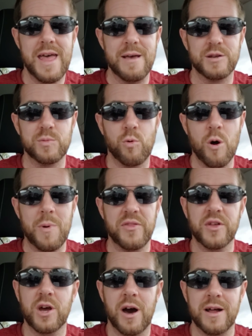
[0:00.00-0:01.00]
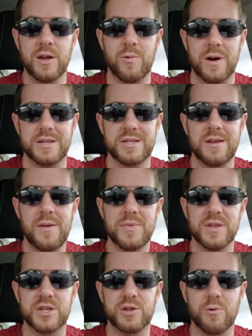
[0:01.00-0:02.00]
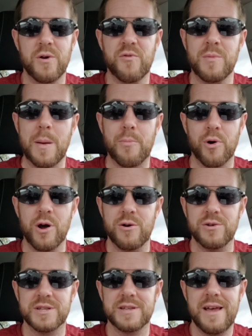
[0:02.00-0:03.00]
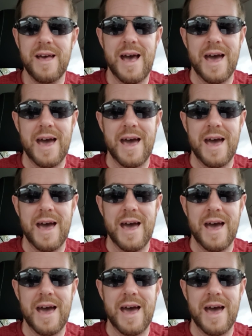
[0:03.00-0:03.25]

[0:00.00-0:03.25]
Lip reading: It was more about the conquest, the story for my bros,